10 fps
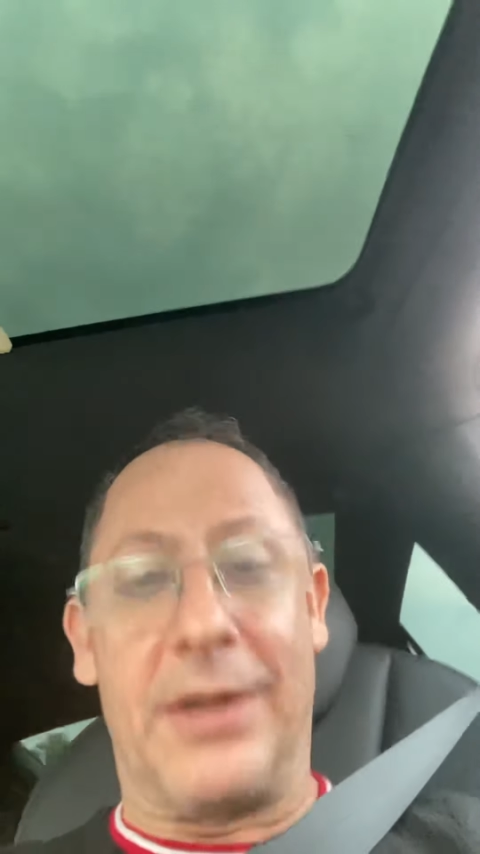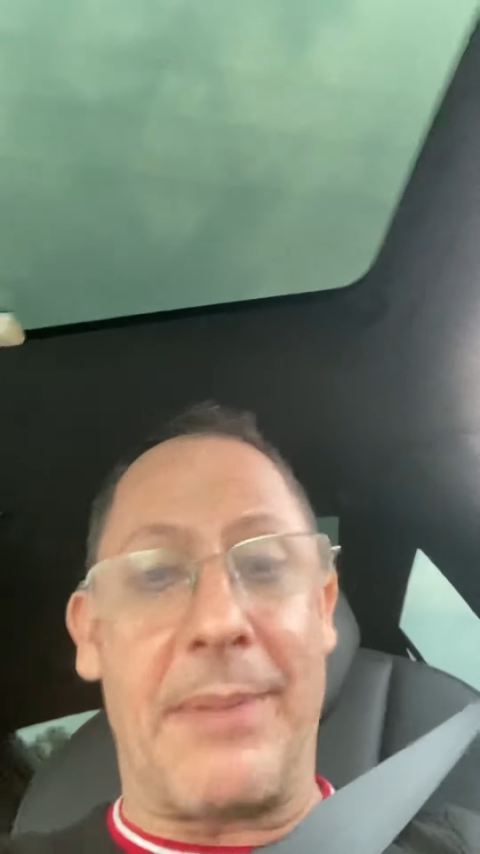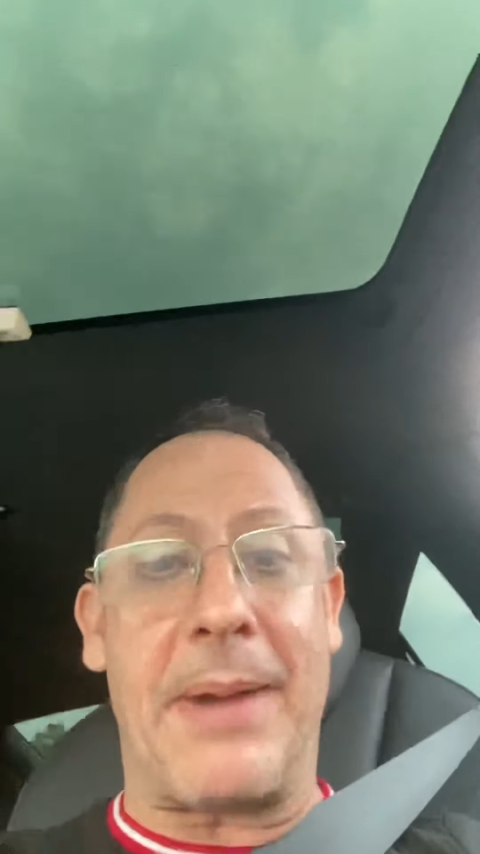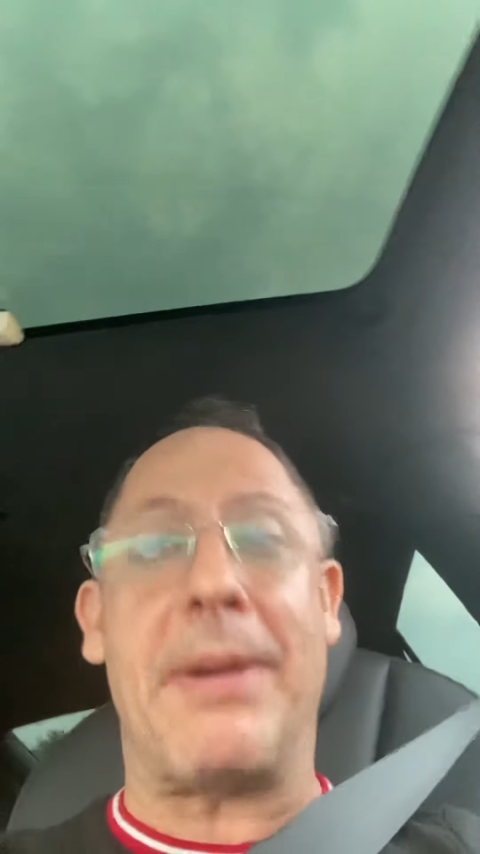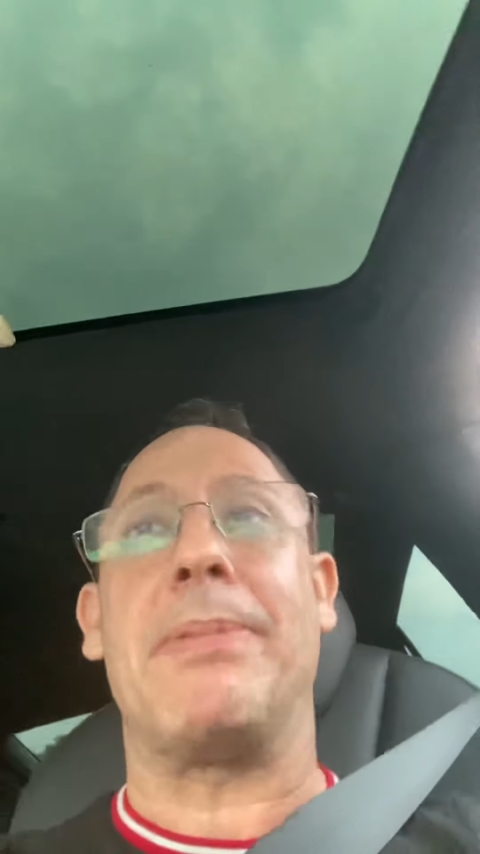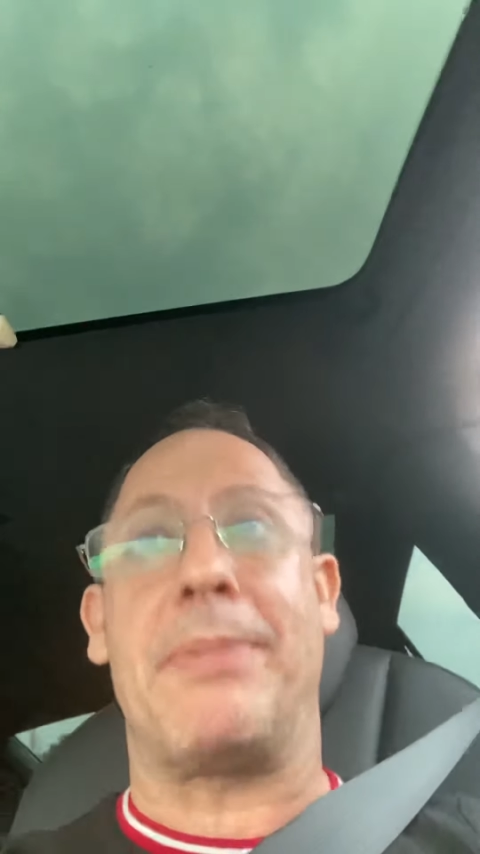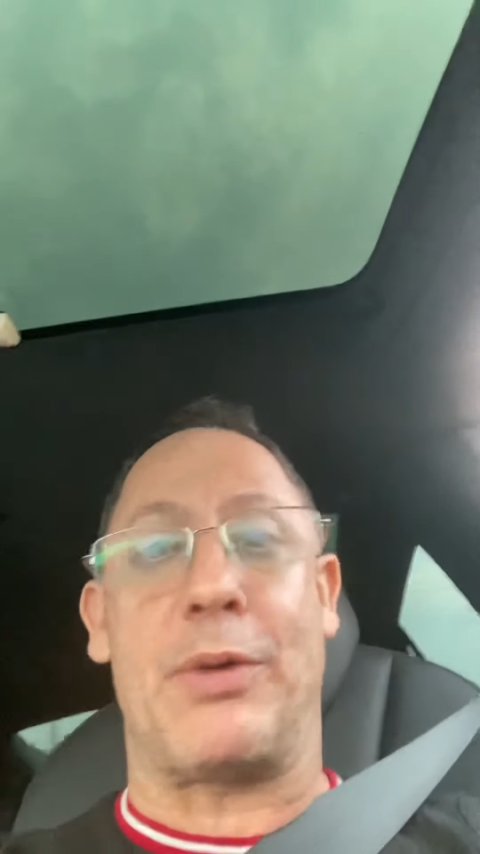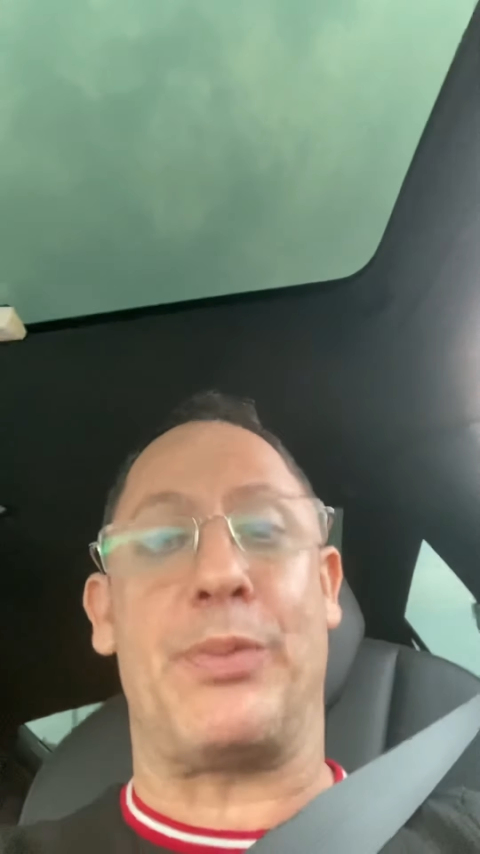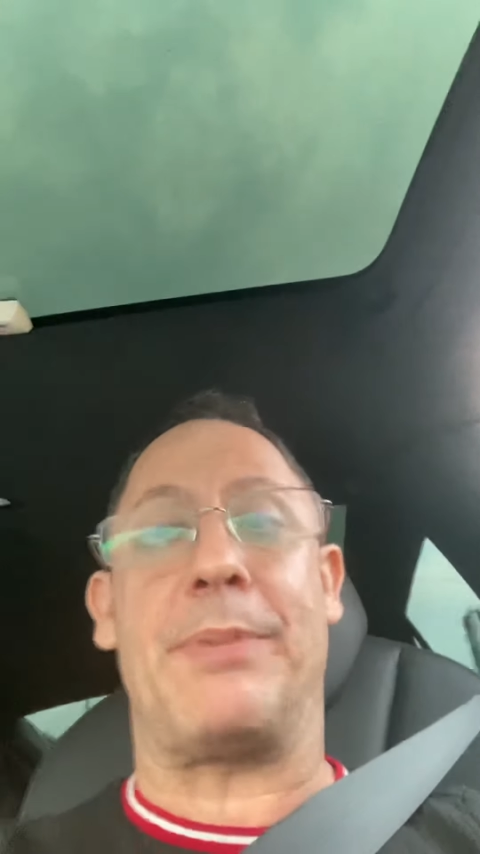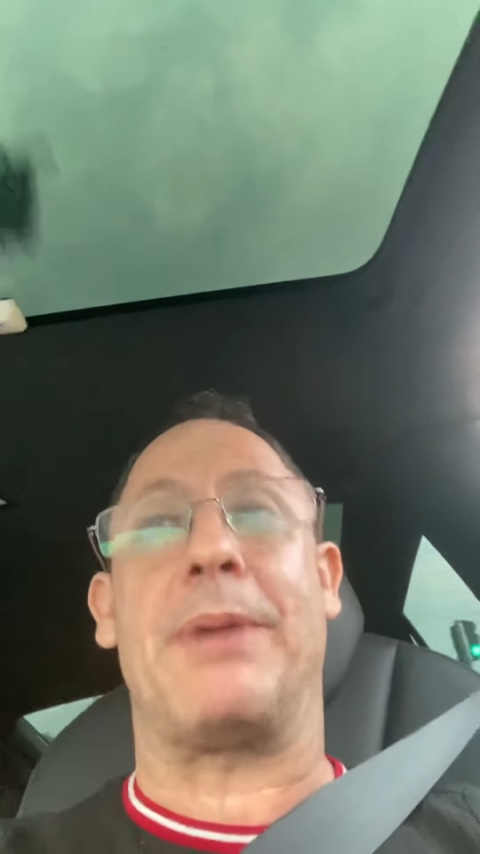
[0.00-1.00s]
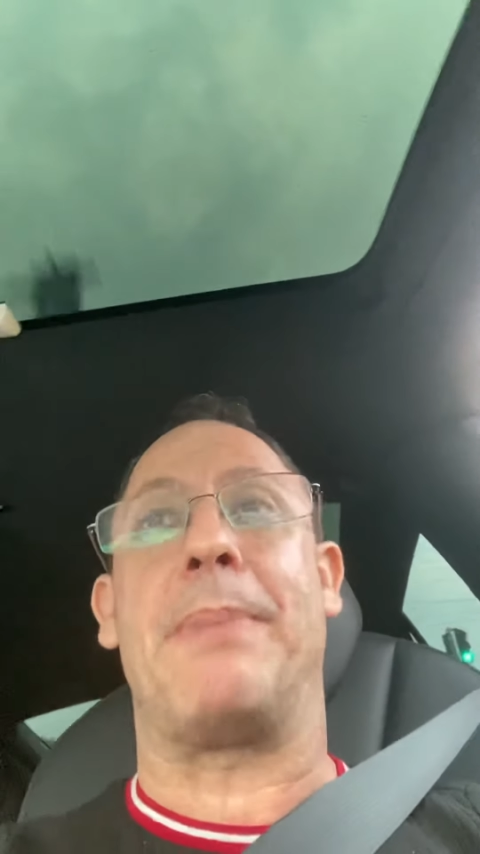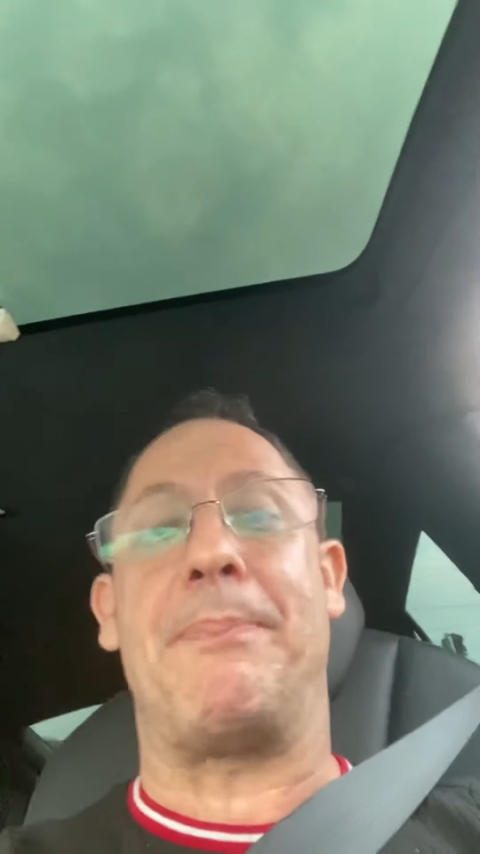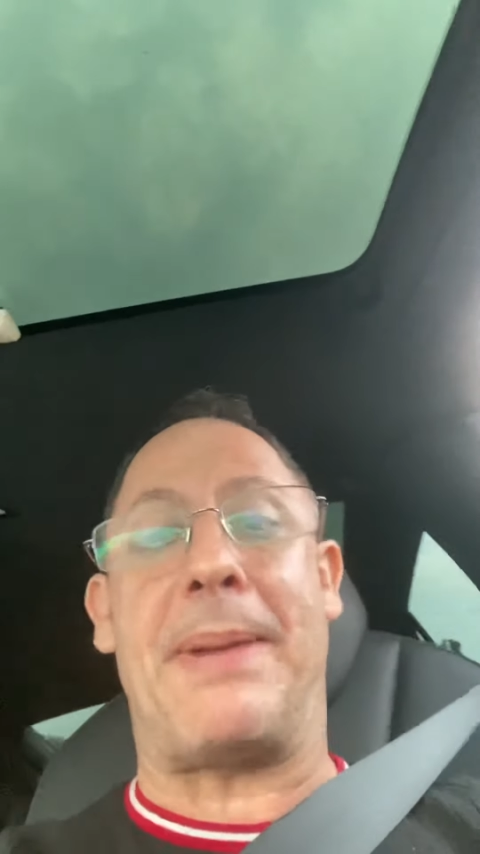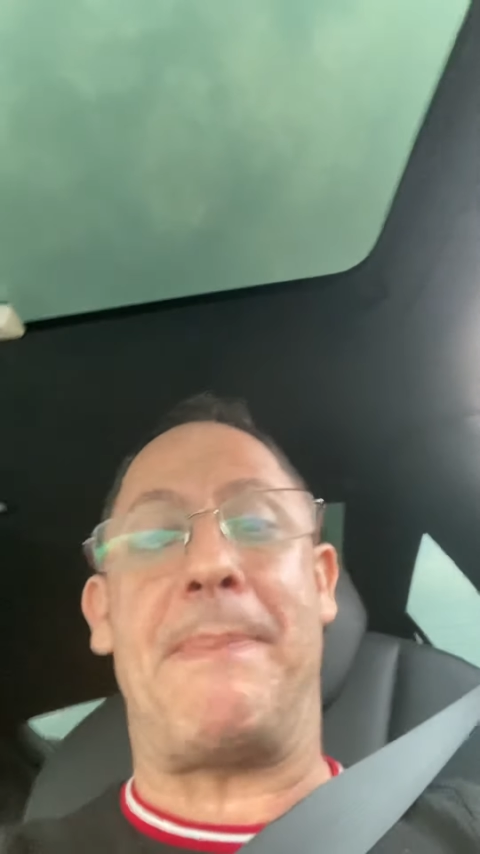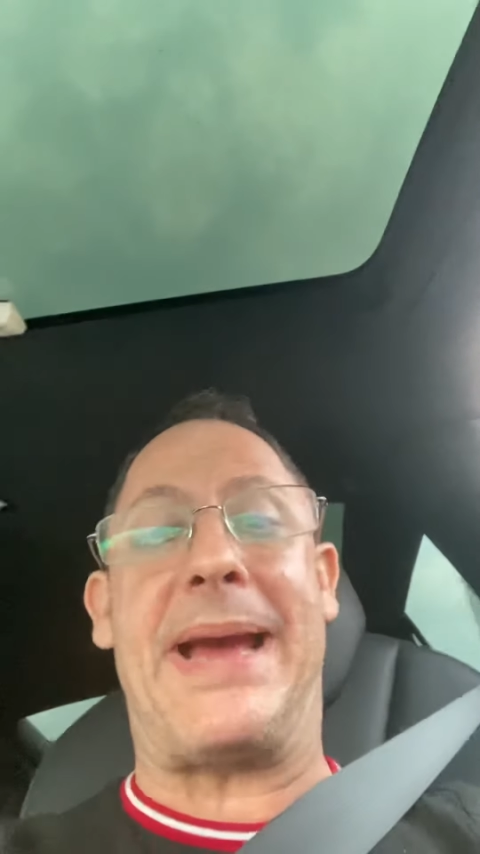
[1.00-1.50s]
Blah, blah, blah, blah, blah, blah, blah, blah,
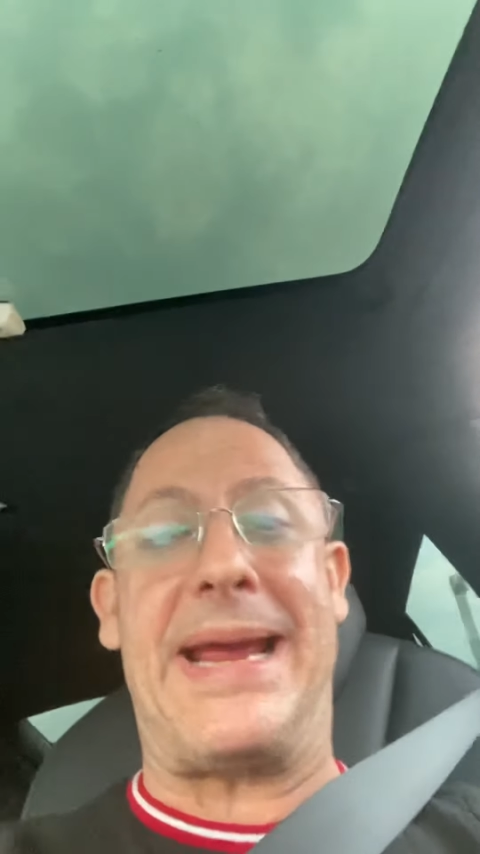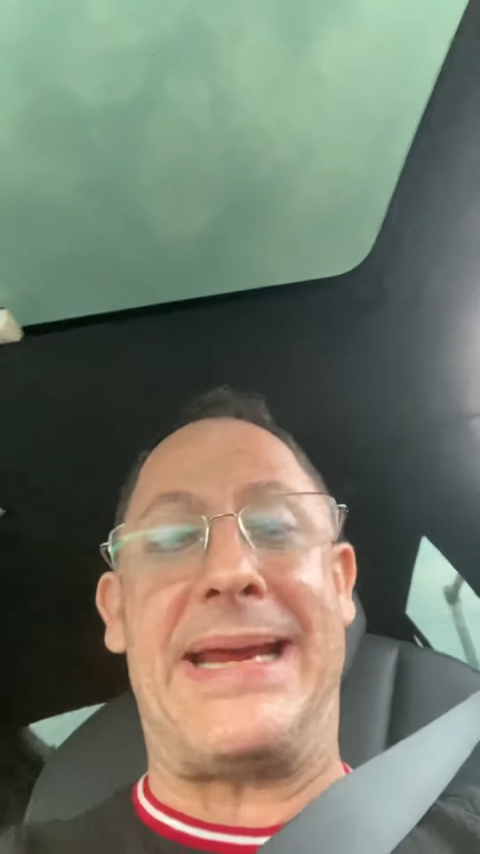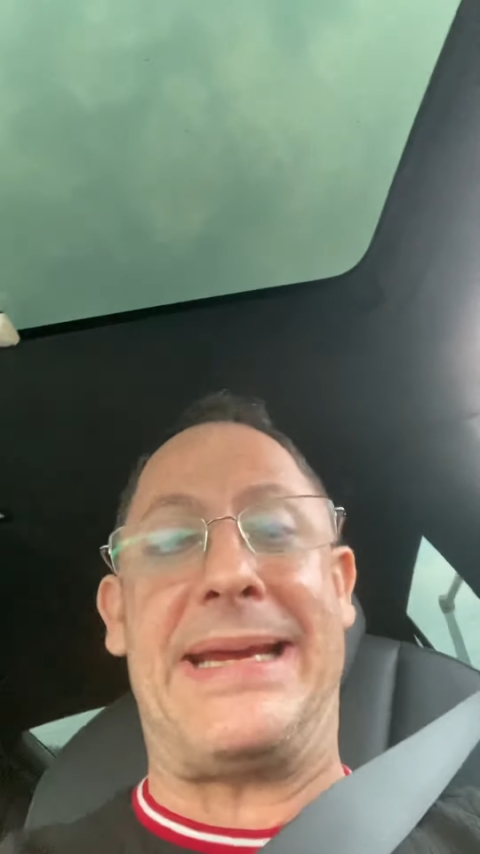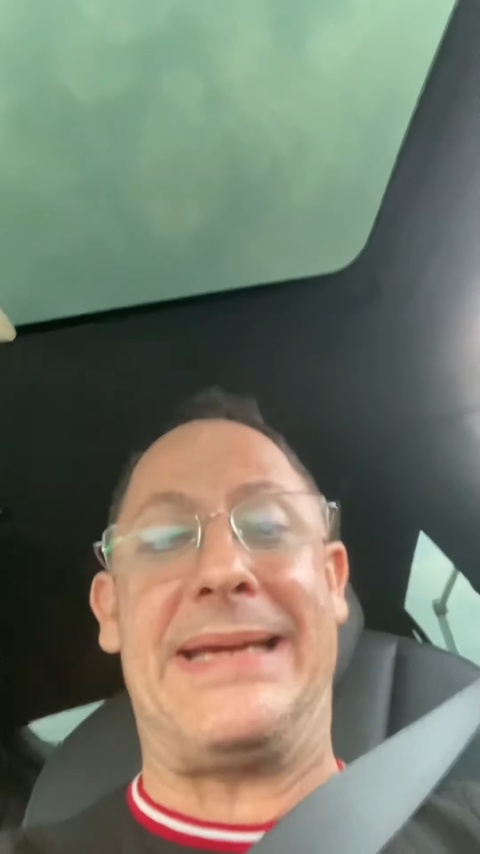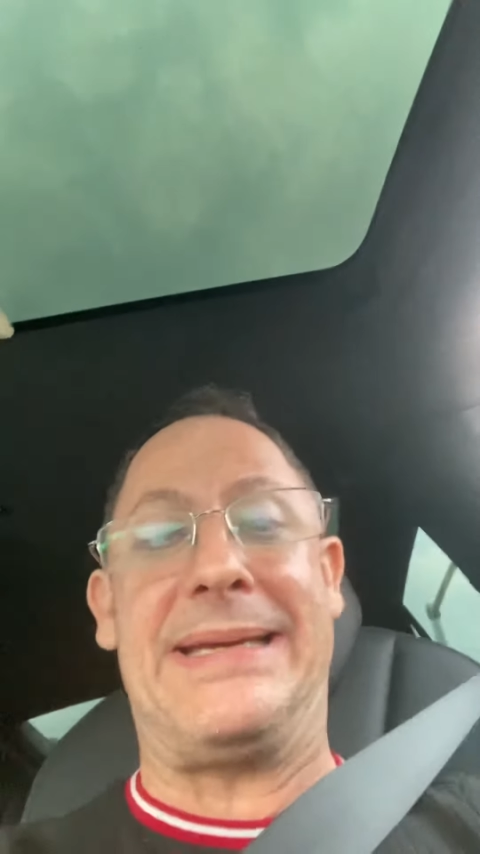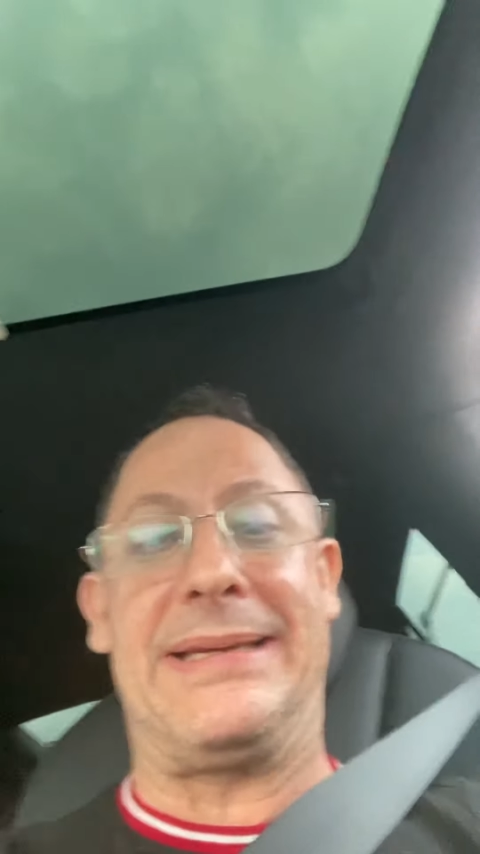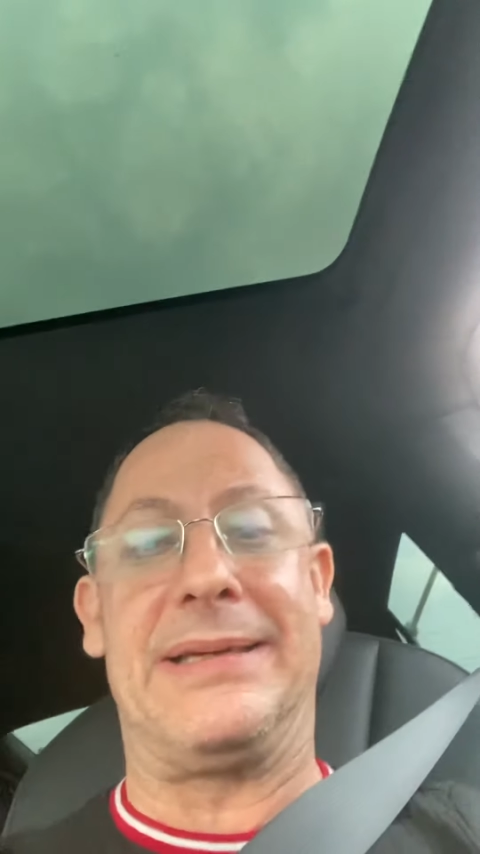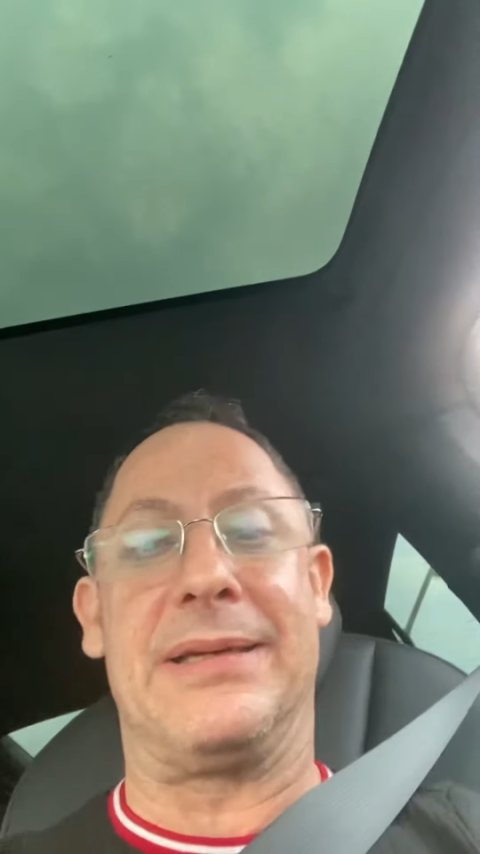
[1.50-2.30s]
blah, blah, bye.